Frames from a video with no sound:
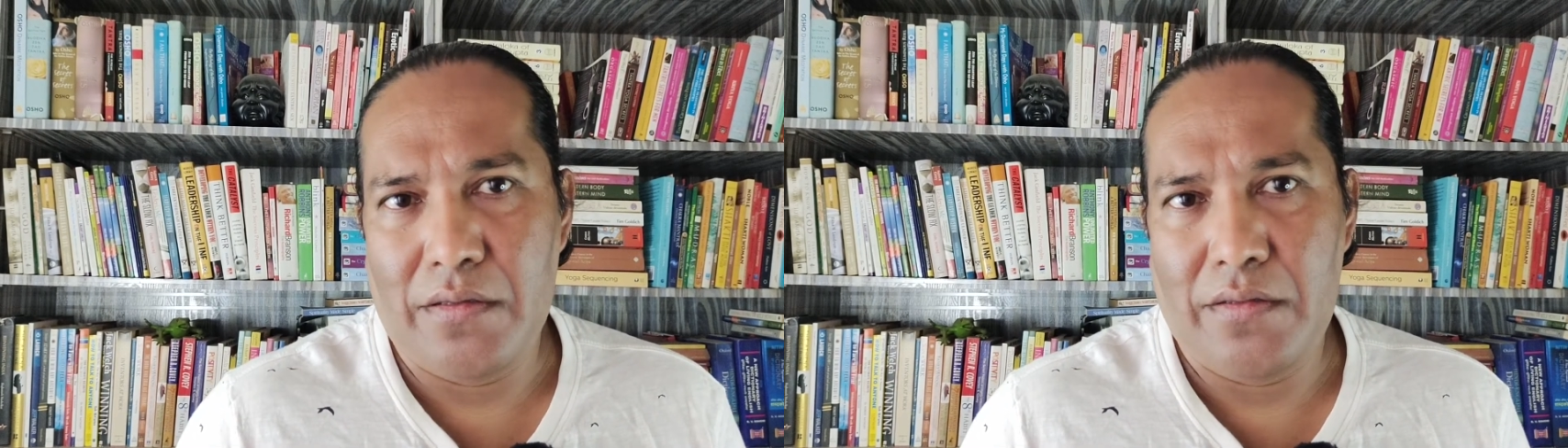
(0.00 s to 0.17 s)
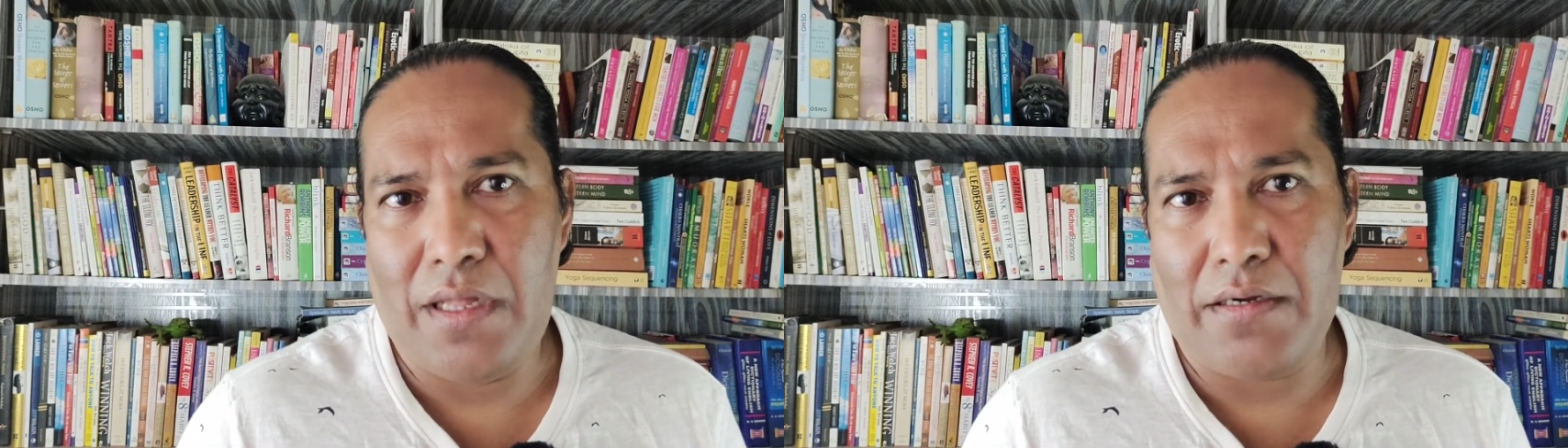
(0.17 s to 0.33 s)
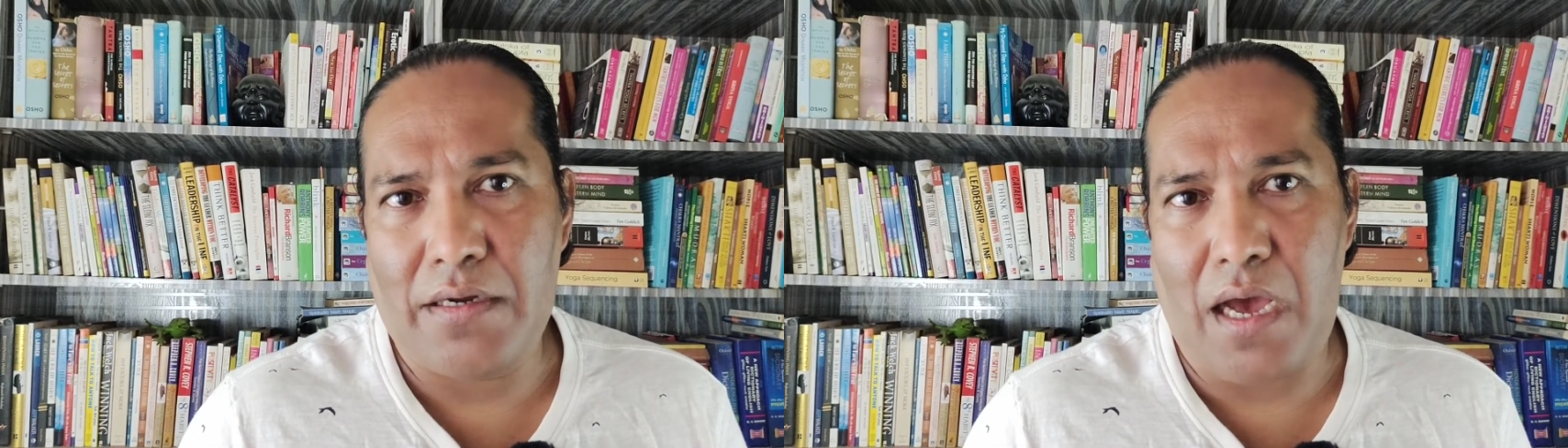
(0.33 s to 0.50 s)

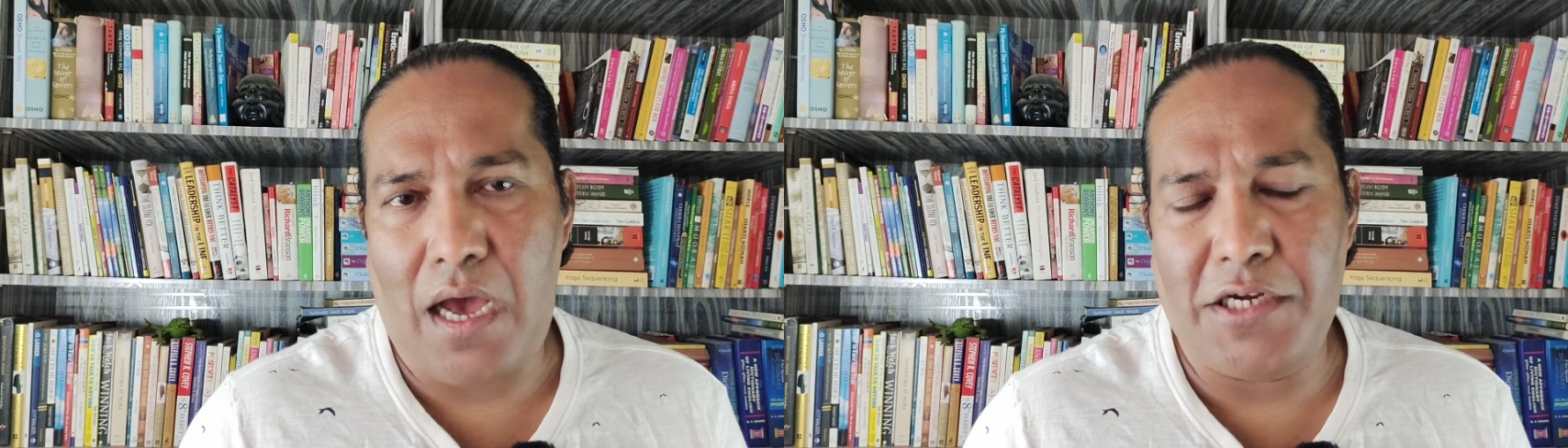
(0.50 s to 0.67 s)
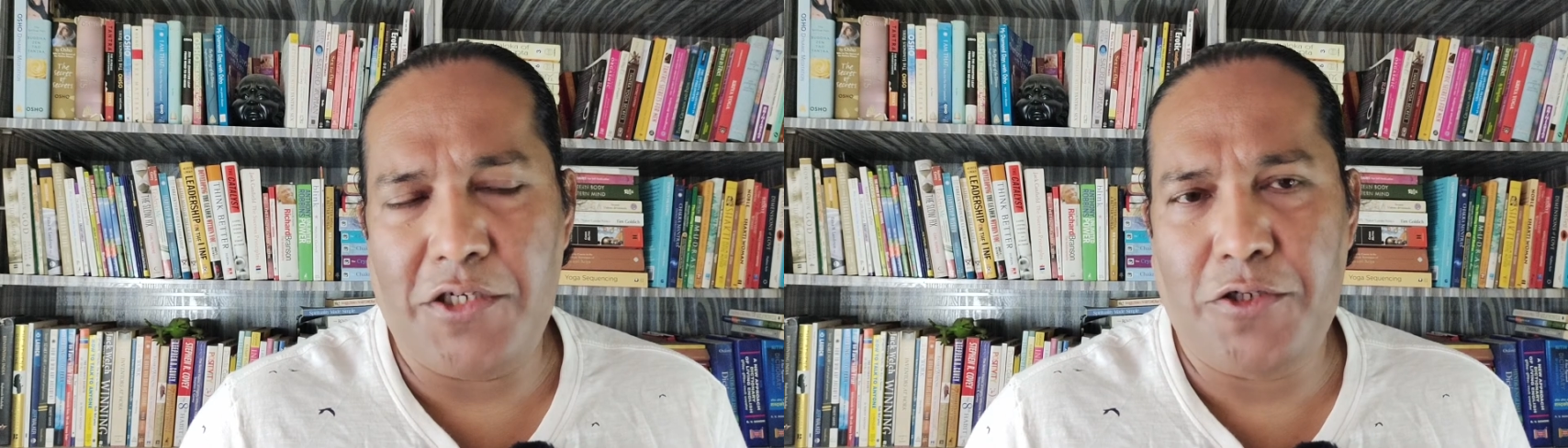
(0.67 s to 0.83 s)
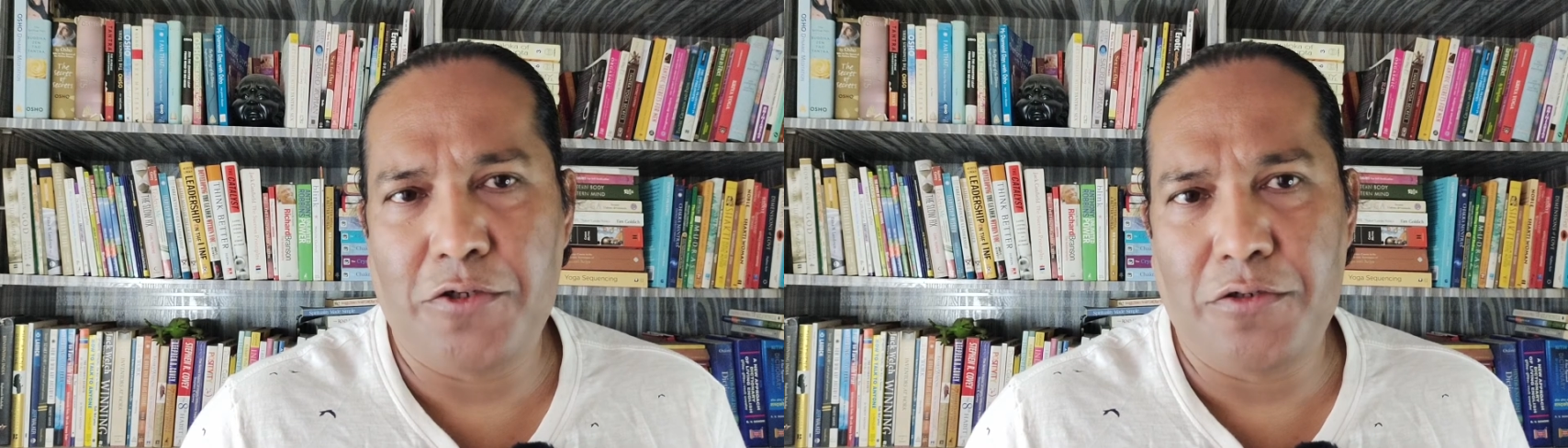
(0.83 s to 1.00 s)
that I
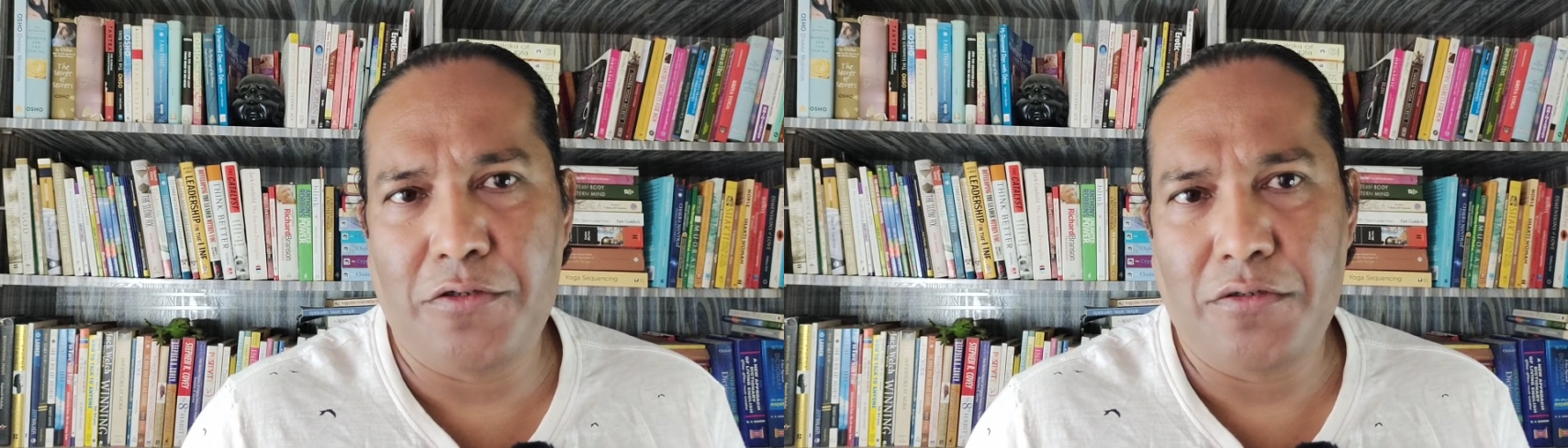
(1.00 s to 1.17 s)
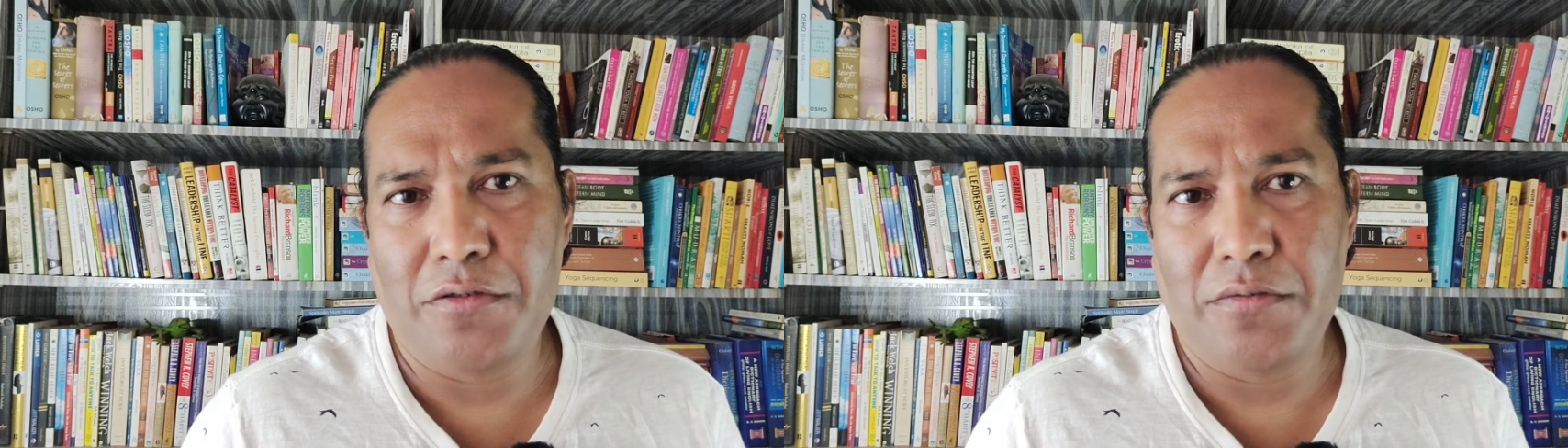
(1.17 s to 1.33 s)
should